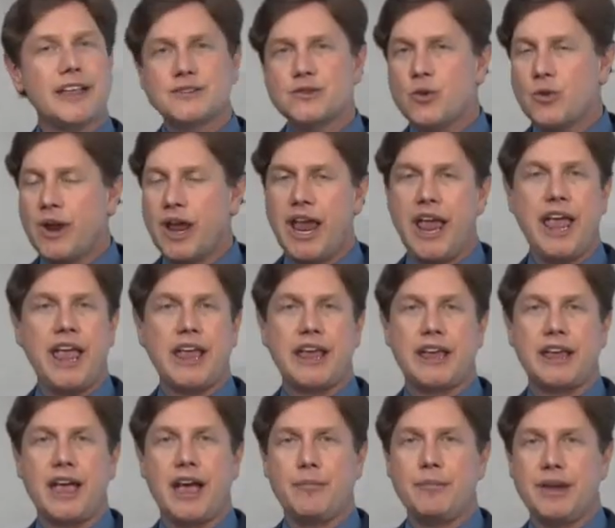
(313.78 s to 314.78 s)
That's
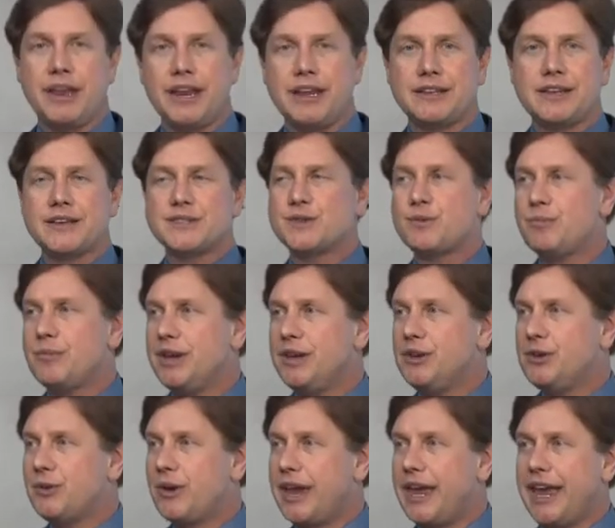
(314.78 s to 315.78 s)
okay. I mean, it doesn't
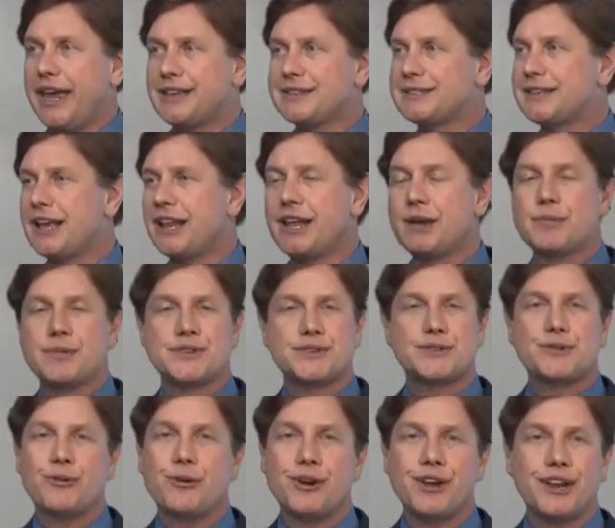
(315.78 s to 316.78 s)
mean you can't sell him a
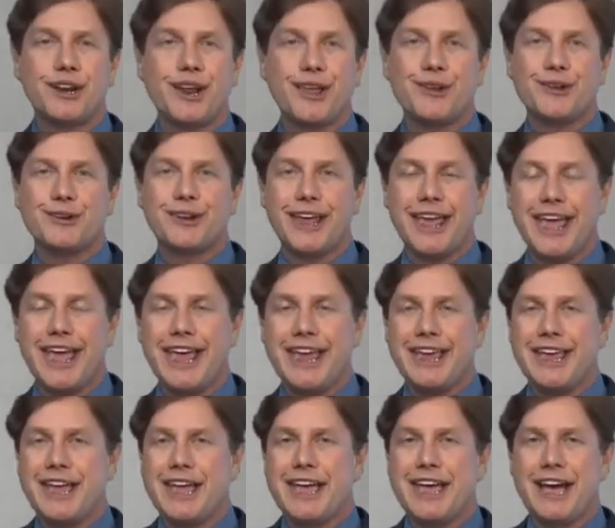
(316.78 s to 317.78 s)
story another
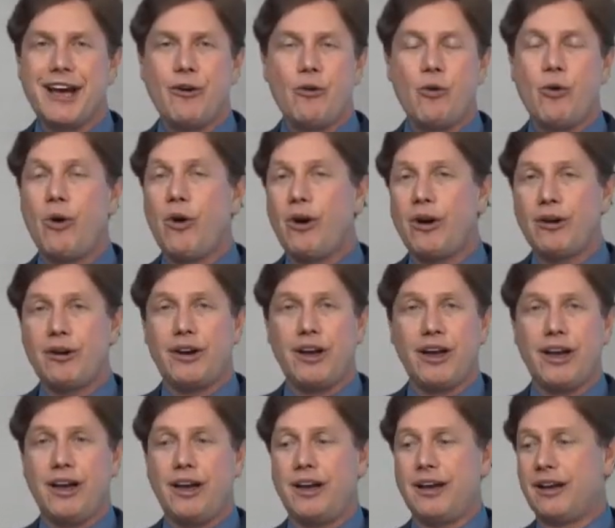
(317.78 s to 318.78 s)
day
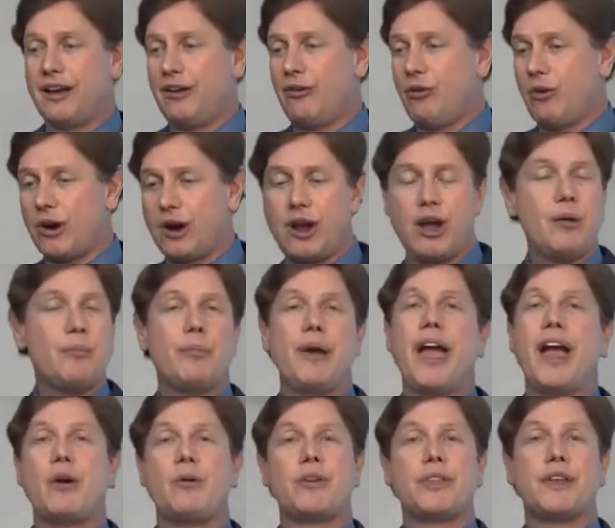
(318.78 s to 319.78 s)
or, uh, or come
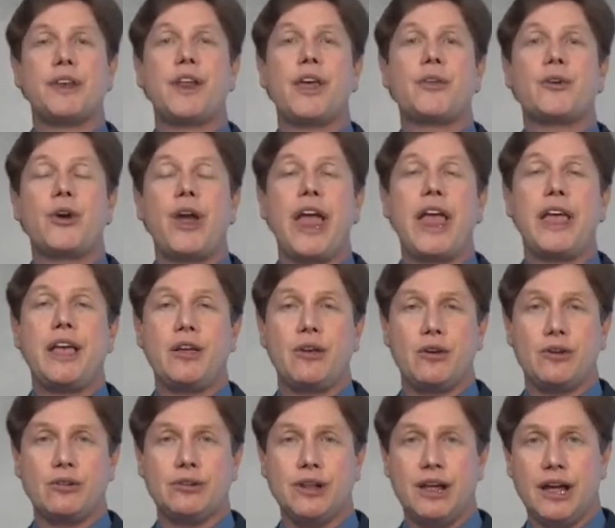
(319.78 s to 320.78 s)
back with another
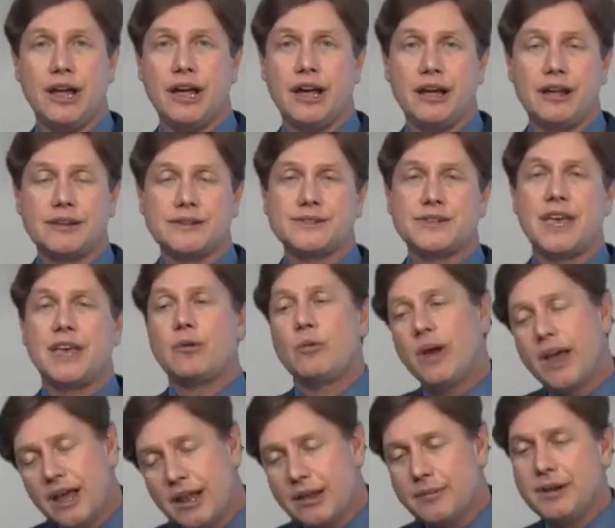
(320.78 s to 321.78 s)
angle. Uh, say,
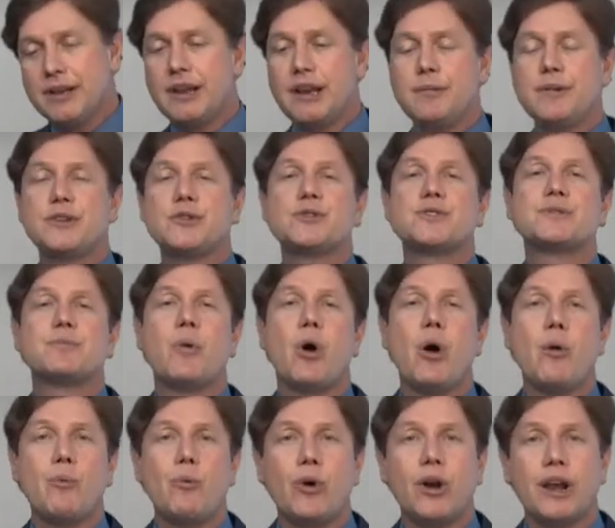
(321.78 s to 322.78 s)
well, let me, let me do some
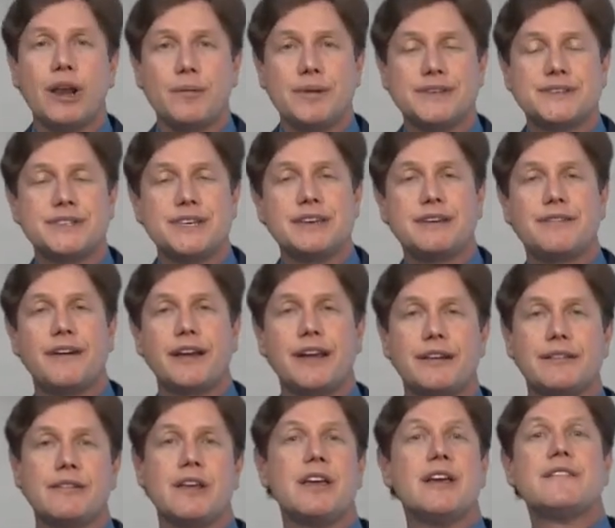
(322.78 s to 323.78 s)
homework, let me see if I
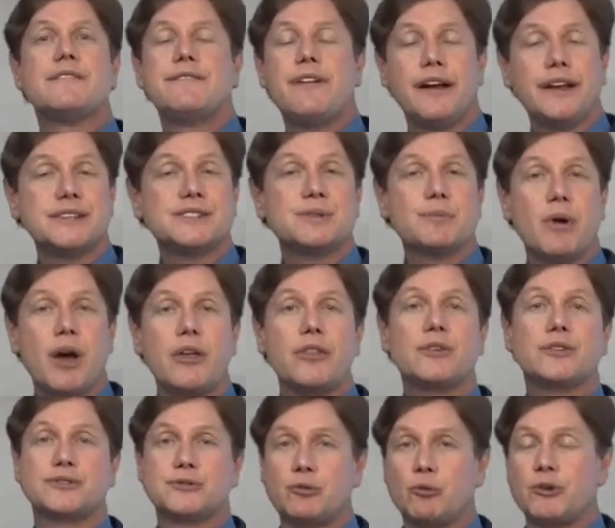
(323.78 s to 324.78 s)
can find some
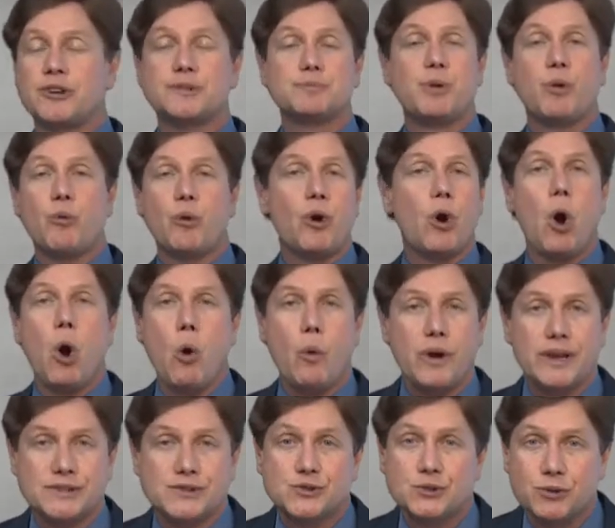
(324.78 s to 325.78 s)
other stories, but we're
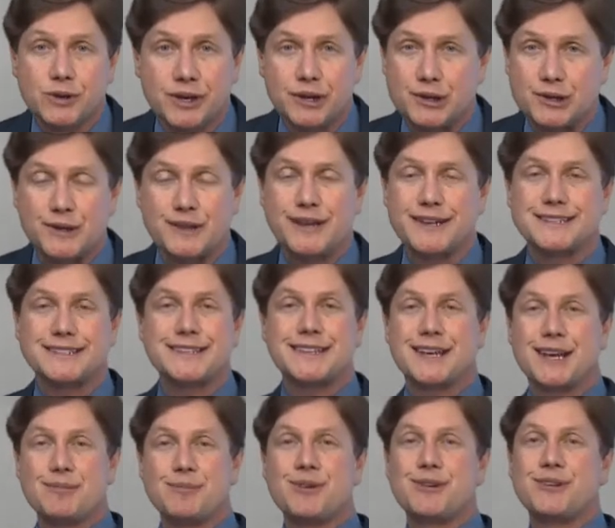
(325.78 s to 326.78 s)
always doing good things
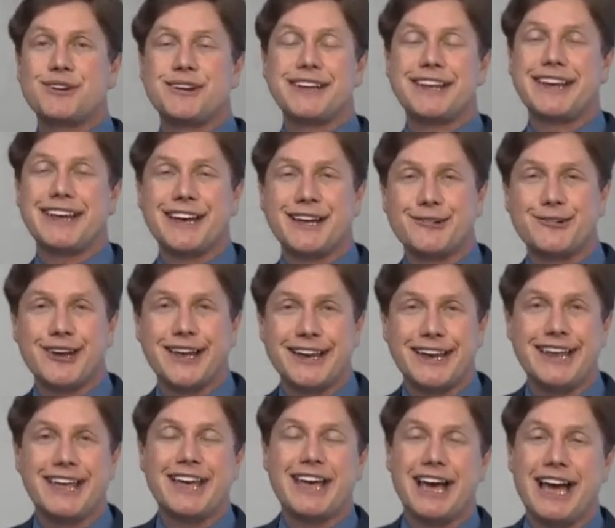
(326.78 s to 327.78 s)
in the community,
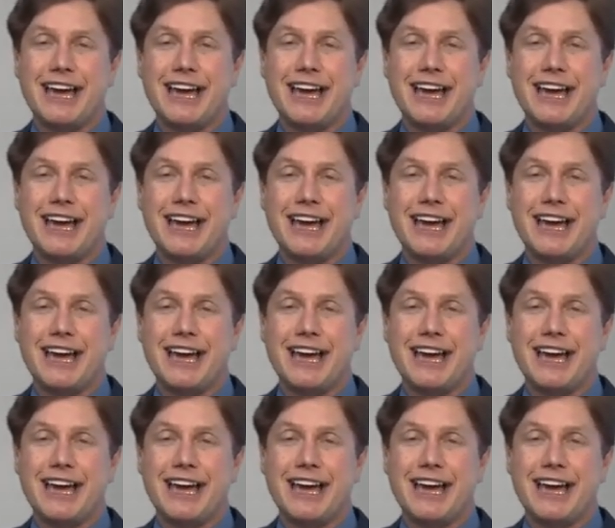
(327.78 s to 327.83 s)
Conrad.